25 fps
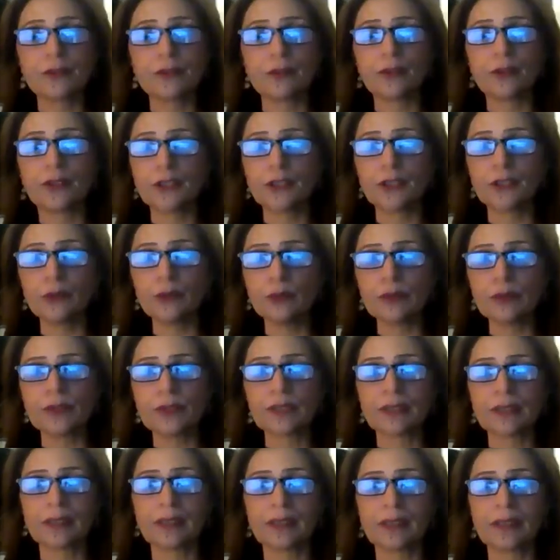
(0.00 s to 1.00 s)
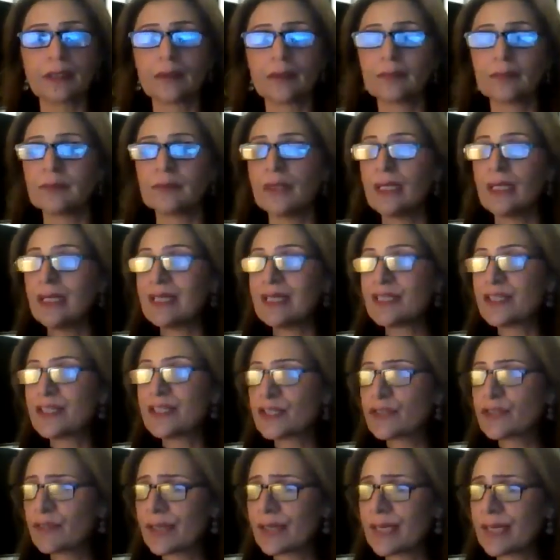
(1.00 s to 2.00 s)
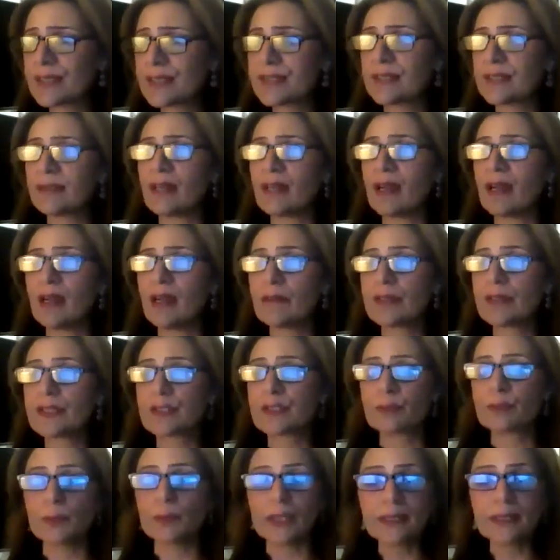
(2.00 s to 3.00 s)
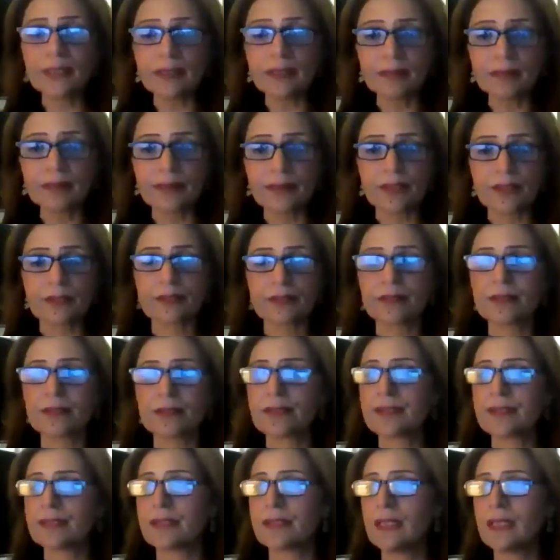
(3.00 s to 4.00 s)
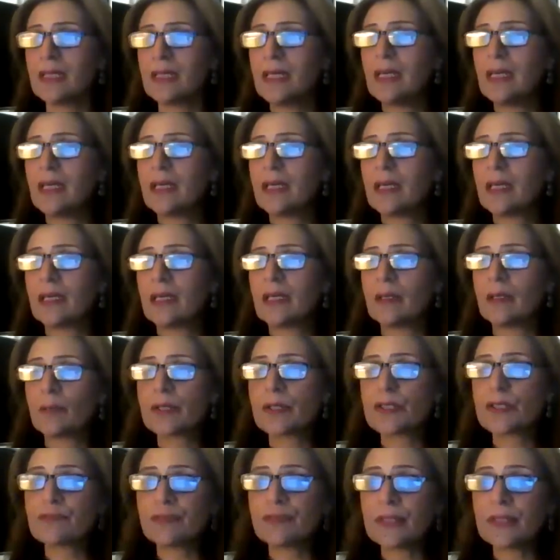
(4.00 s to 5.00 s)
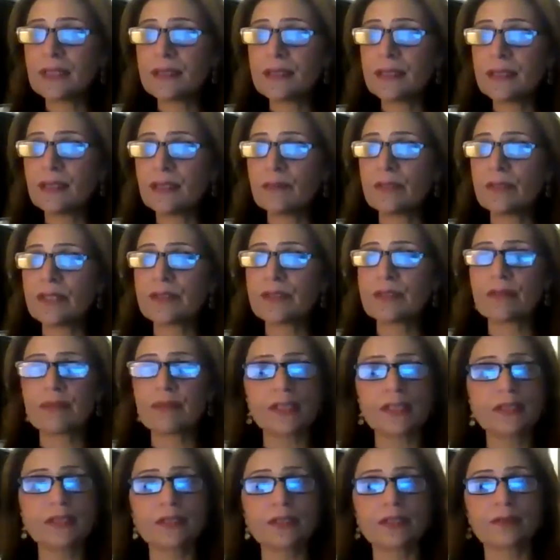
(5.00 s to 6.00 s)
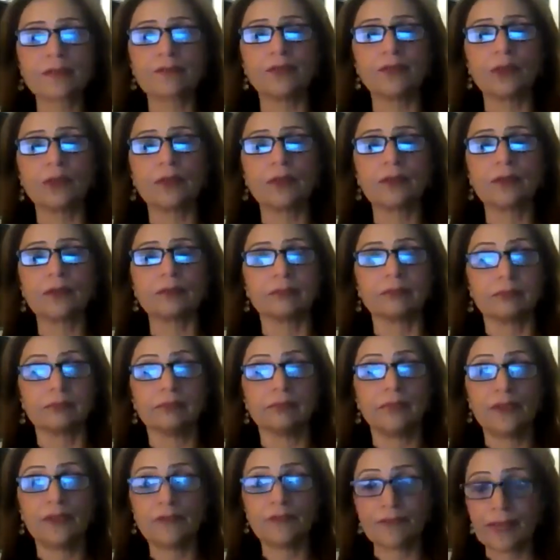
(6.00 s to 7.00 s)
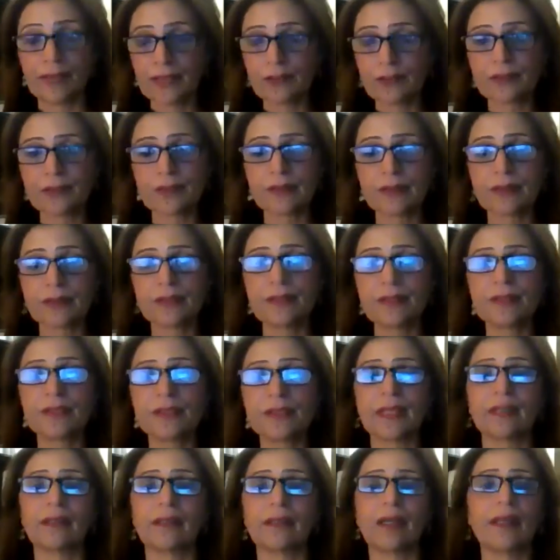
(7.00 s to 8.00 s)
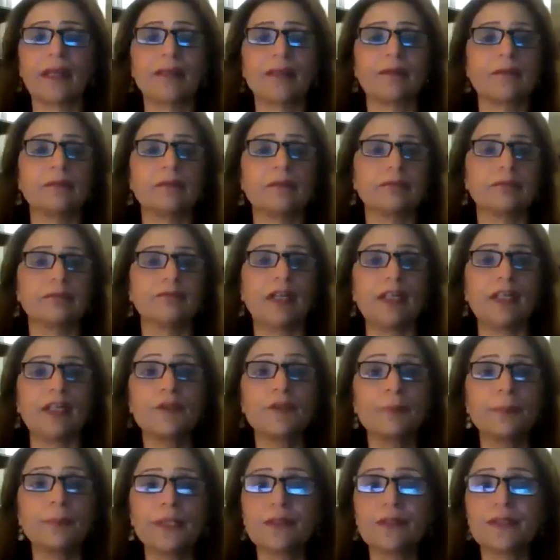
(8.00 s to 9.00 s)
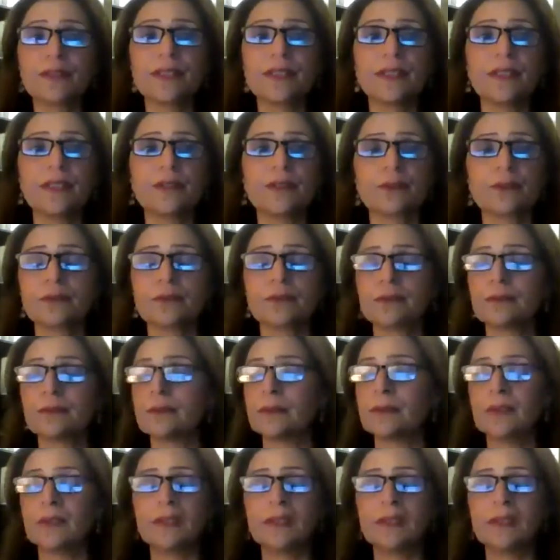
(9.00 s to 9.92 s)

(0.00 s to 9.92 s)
to acute stress and high risk working conditions, which further increase the risk for infections and vulnerability to